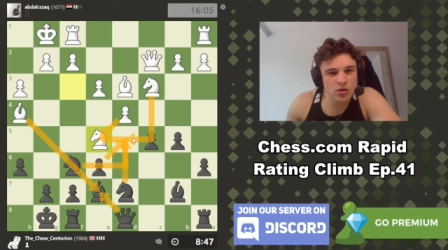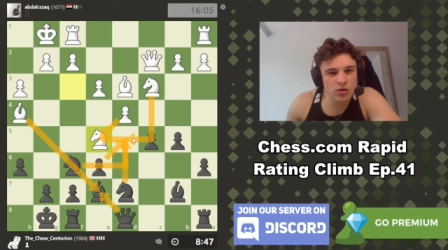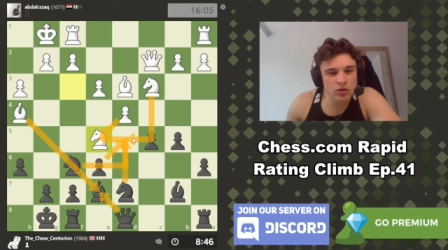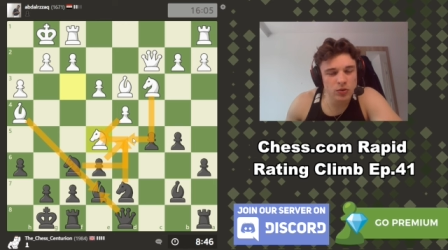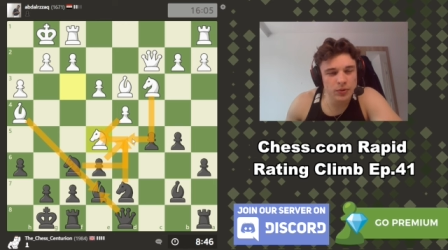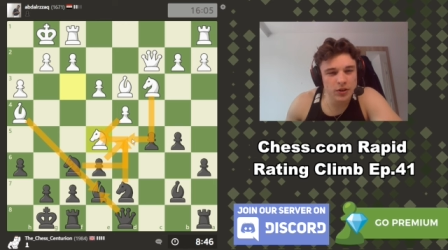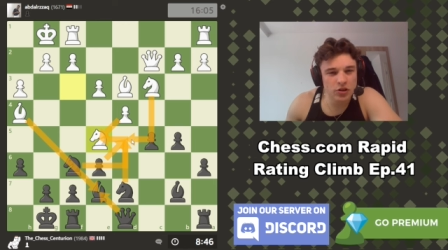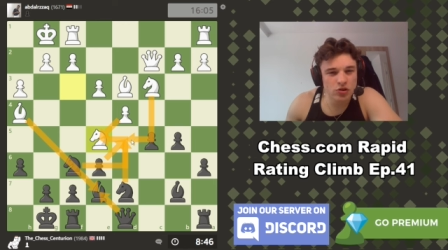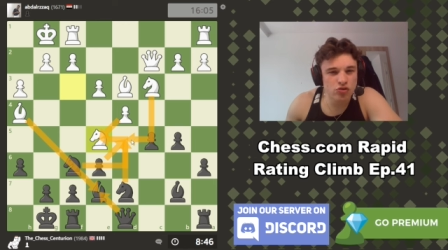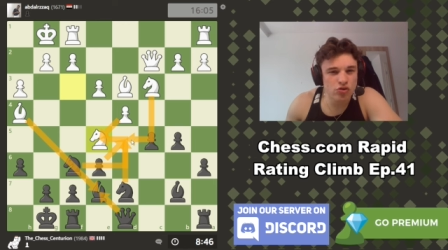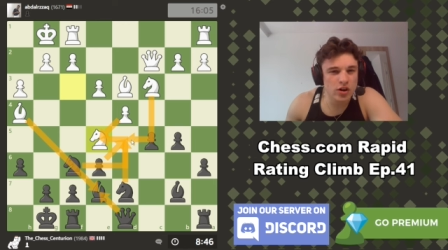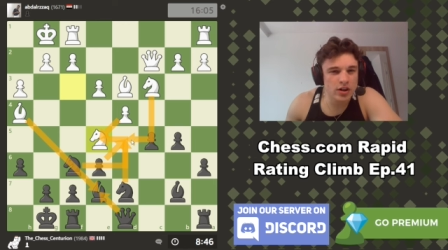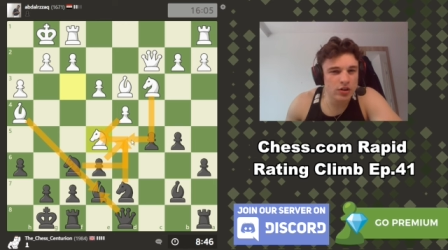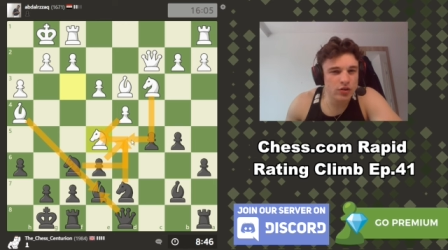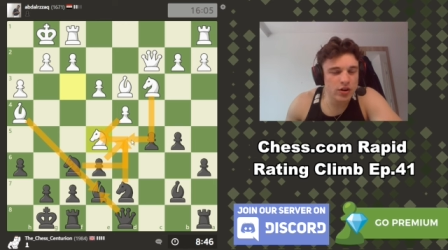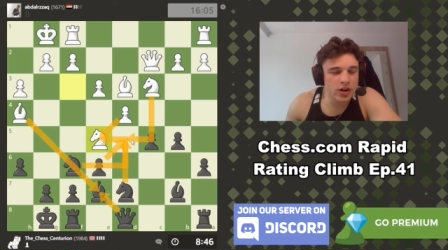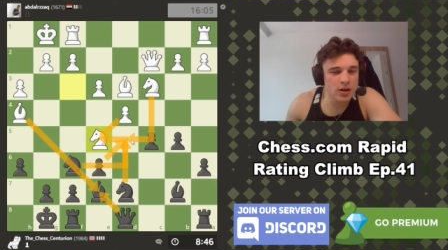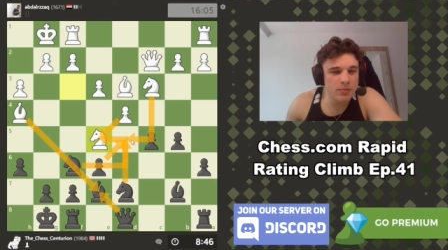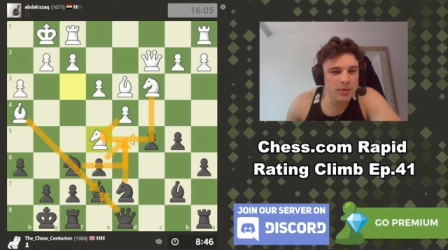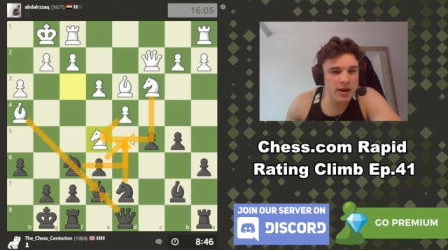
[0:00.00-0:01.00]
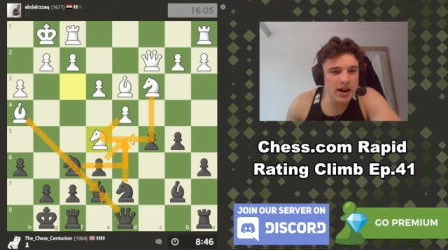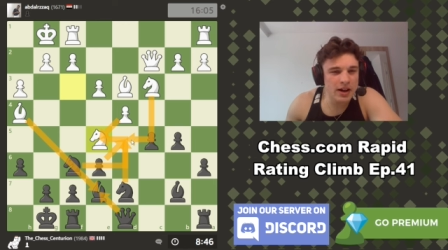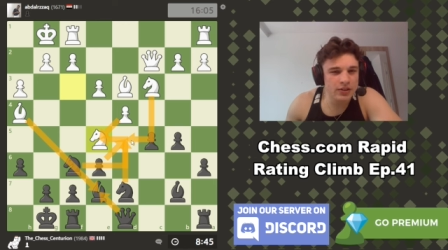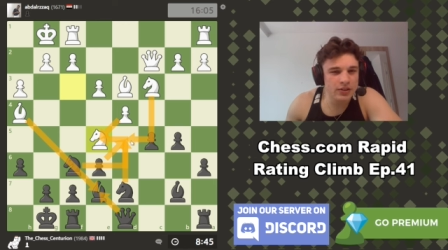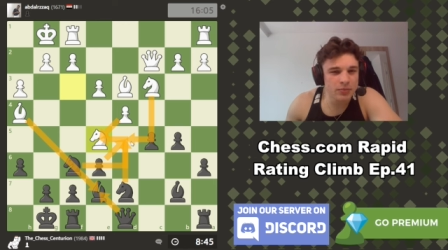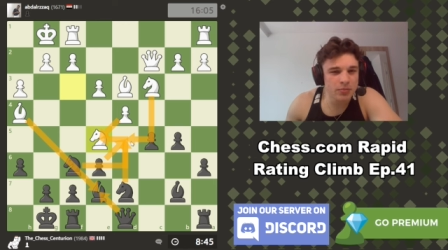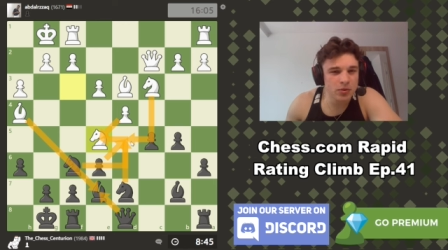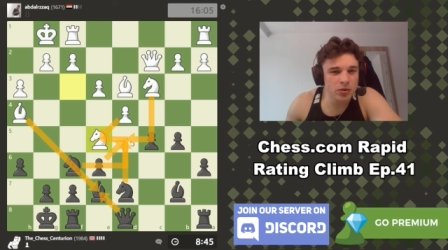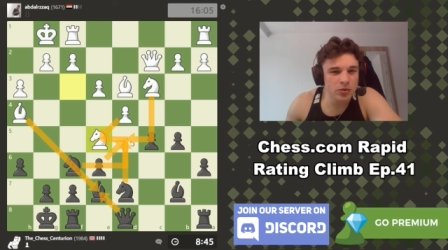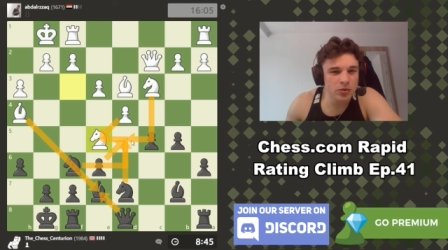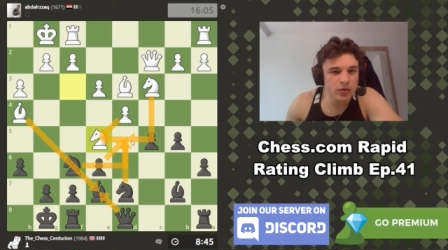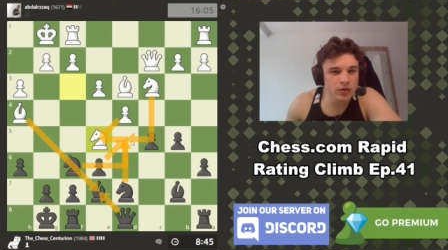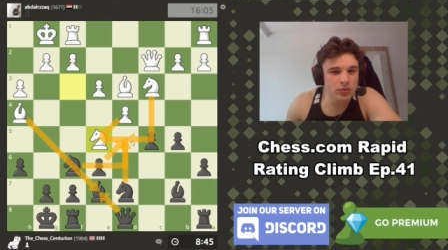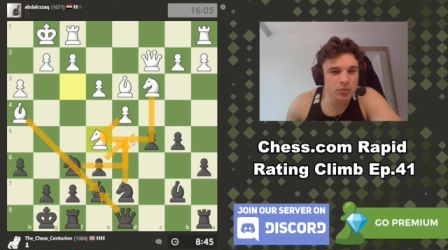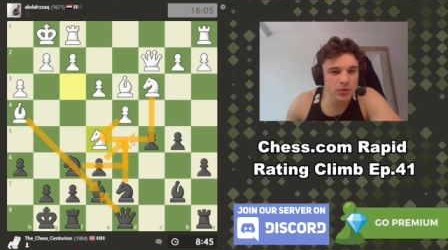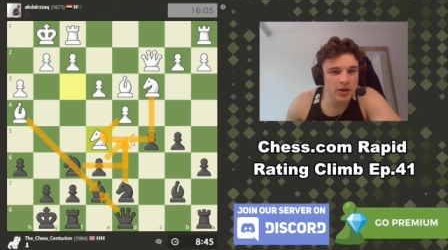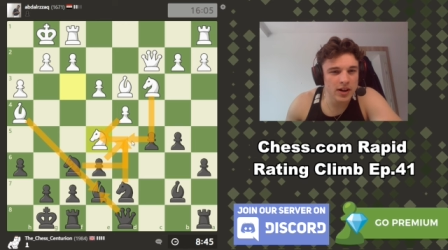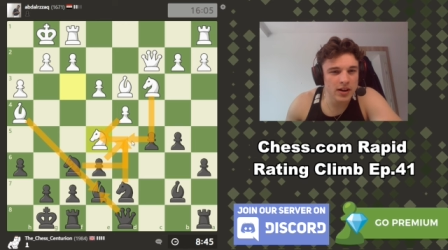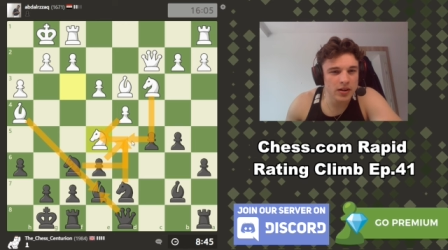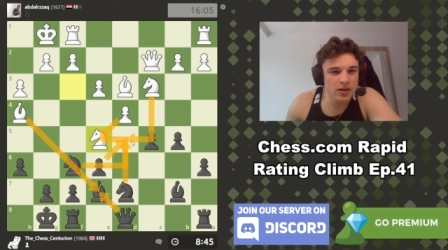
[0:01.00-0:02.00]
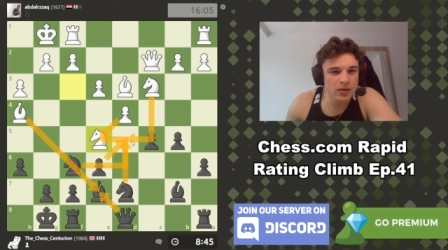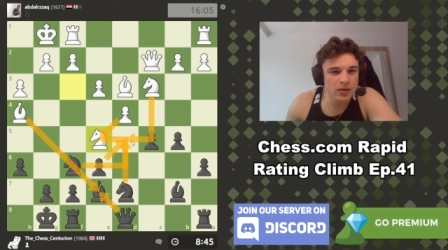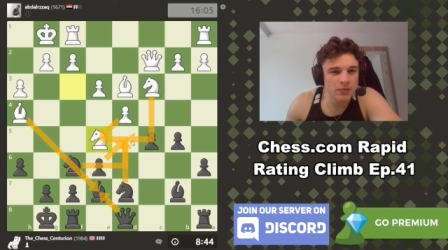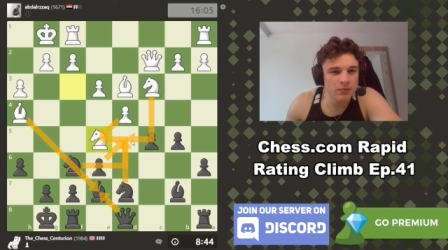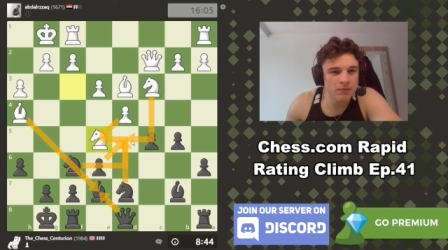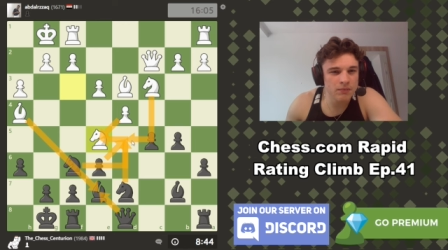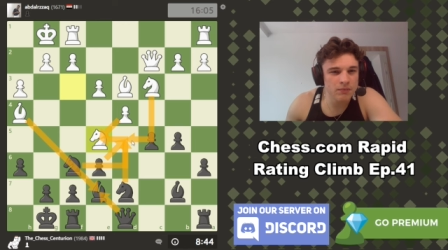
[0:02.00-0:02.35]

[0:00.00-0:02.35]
We can try and create a passed pawn as well.